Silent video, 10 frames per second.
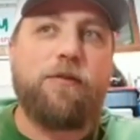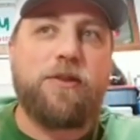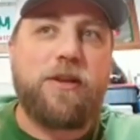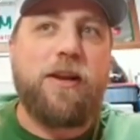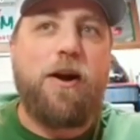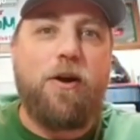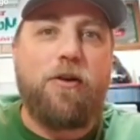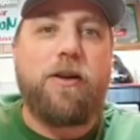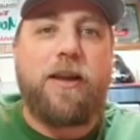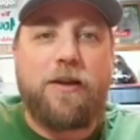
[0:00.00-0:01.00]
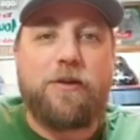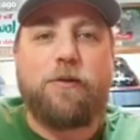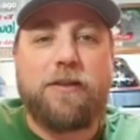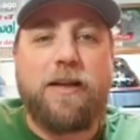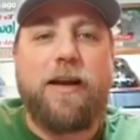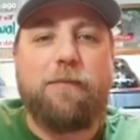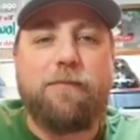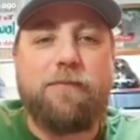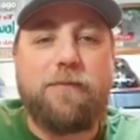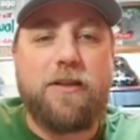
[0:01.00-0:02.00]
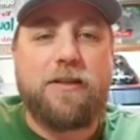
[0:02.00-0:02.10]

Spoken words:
Those fish get harder to catch over time.